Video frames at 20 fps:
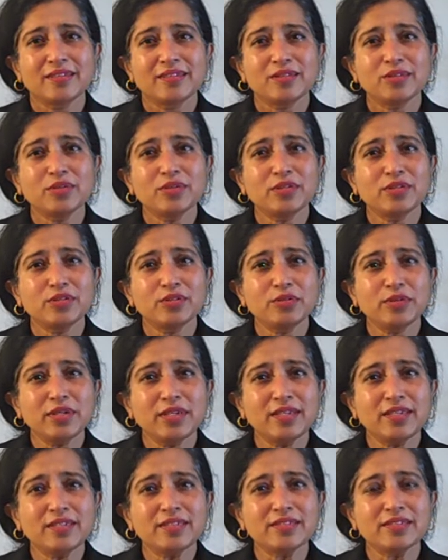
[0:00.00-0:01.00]
to the
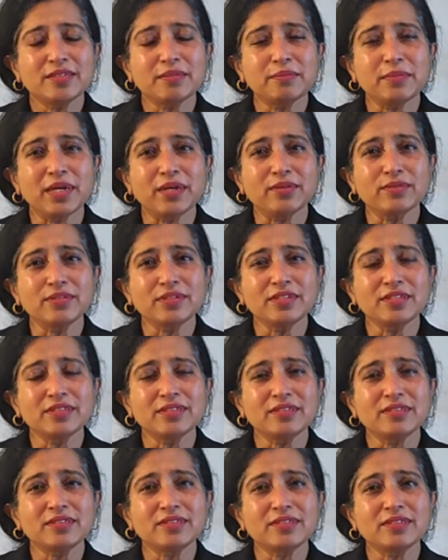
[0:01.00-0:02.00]
trees, the
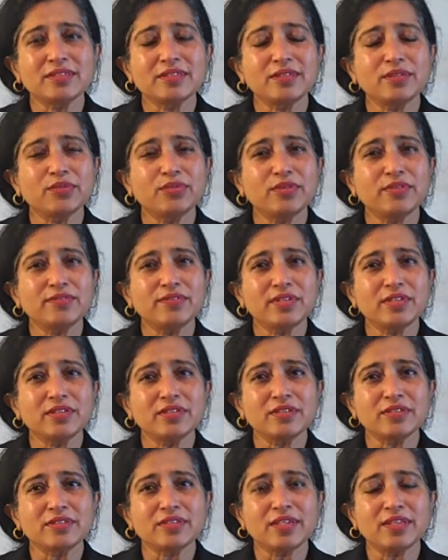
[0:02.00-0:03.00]
mountains, the
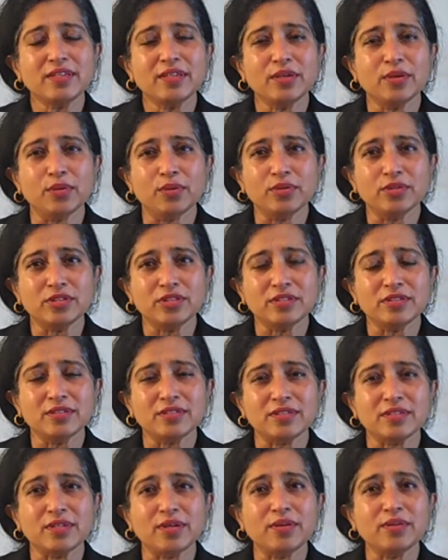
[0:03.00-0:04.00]
rivers, and the
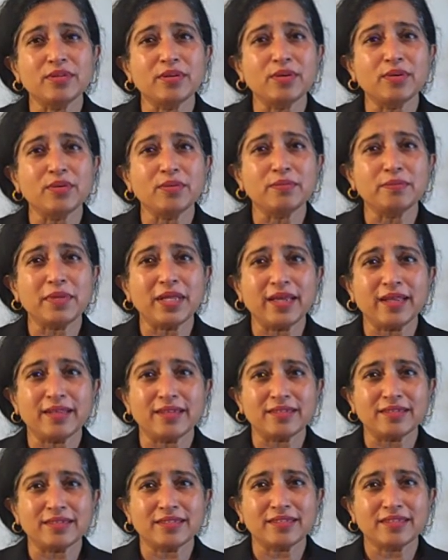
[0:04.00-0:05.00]
oceans on the whole
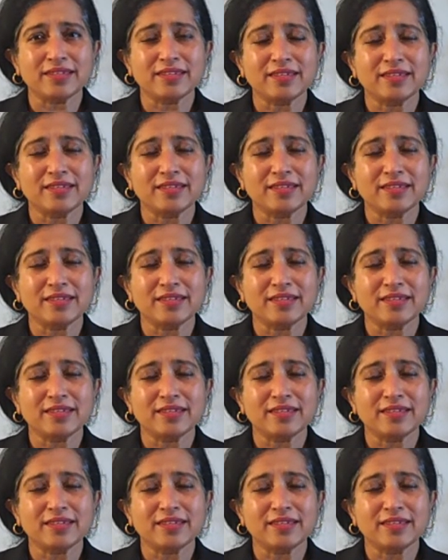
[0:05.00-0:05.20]
planet.